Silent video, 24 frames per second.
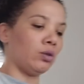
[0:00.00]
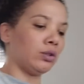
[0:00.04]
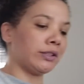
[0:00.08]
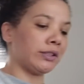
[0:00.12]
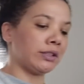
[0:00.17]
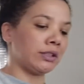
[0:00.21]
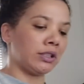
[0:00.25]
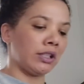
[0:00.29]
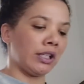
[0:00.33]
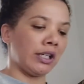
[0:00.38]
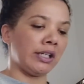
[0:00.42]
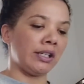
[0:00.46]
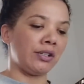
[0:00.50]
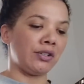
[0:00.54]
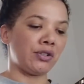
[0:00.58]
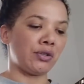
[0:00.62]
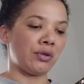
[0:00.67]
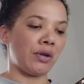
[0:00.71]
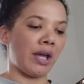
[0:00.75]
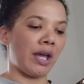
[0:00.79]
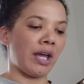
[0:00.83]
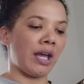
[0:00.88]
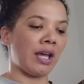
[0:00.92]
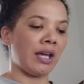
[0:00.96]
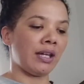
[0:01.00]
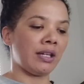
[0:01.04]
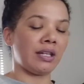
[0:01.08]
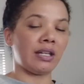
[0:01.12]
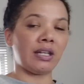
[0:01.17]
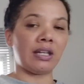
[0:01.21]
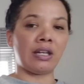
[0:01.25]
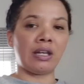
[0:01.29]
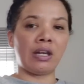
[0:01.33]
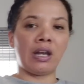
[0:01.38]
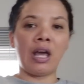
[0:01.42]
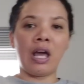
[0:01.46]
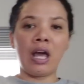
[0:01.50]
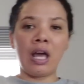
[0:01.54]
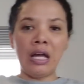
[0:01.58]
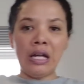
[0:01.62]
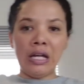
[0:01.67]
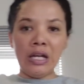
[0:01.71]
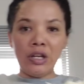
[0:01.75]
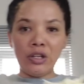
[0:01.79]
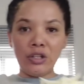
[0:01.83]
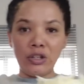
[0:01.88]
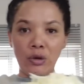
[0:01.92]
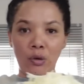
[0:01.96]
also going to add in
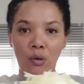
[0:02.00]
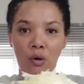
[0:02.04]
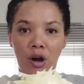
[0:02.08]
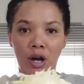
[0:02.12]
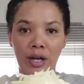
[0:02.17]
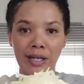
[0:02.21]
your